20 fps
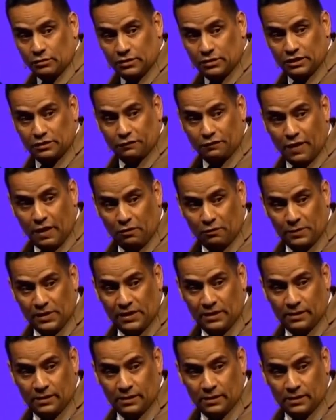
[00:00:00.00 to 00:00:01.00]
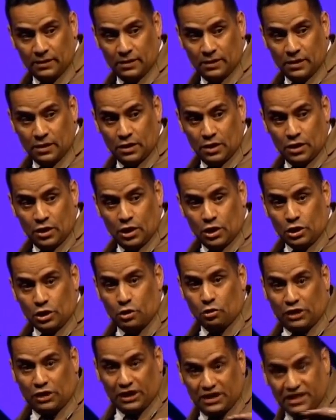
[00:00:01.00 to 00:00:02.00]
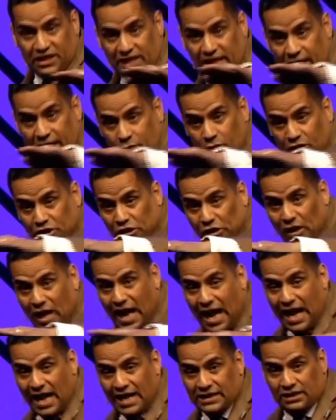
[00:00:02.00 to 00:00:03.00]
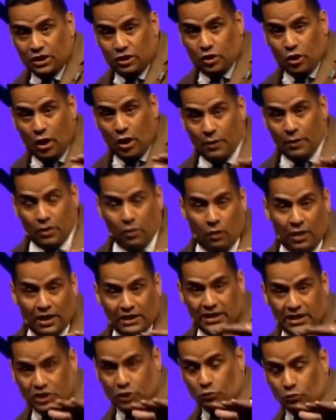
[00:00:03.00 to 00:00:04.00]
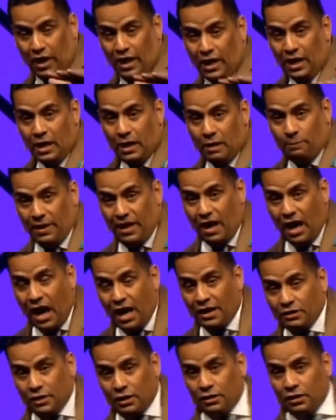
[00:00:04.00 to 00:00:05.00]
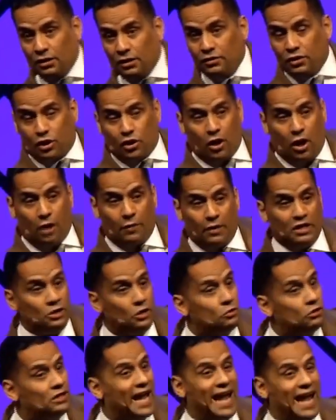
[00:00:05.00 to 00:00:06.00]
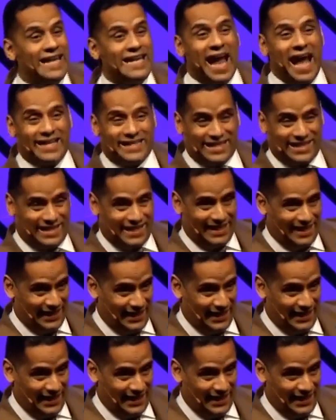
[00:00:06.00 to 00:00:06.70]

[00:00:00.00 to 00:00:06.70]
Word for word: Did you follow me? You could see with your eyes the current going this way, but under the current you cannot see.